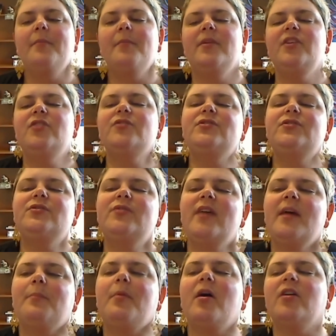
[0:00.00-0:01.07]
You do
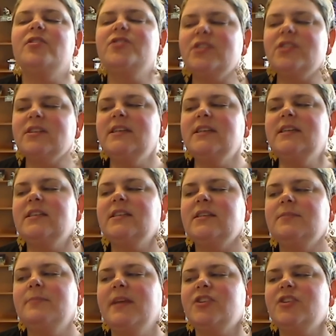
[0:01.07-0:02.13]
that partially to
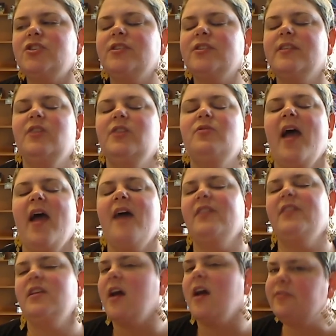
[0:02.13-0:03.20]
make sure that you have
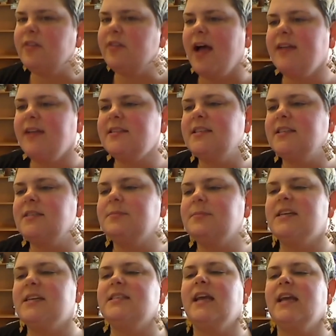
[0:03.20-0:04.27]
enough classes,
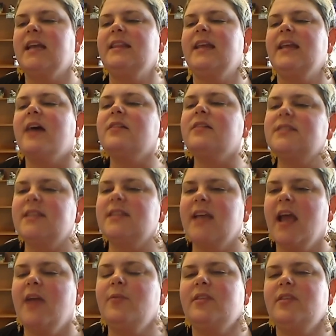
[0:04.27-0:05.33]
because again, in the
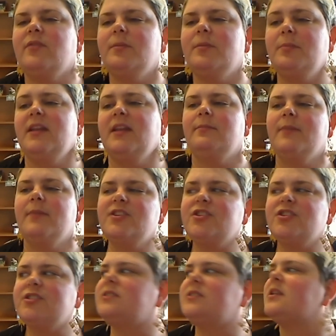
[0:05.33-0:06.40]
LTA with the repeated
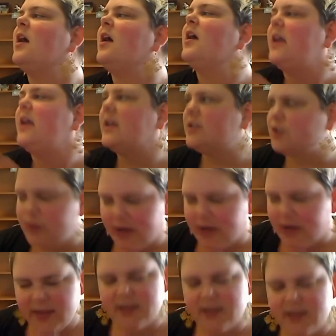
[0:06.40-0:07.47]
measures, it
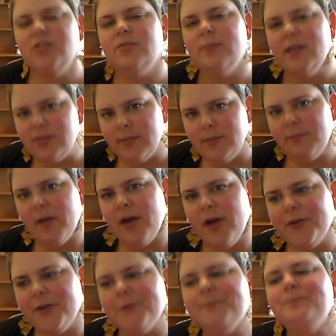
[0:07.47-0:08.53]
strengthens your measurement
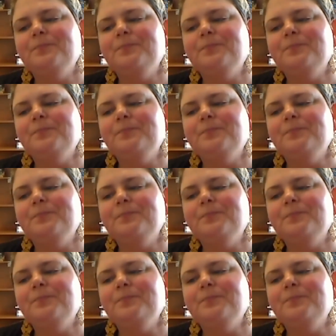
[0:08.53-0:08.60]
model,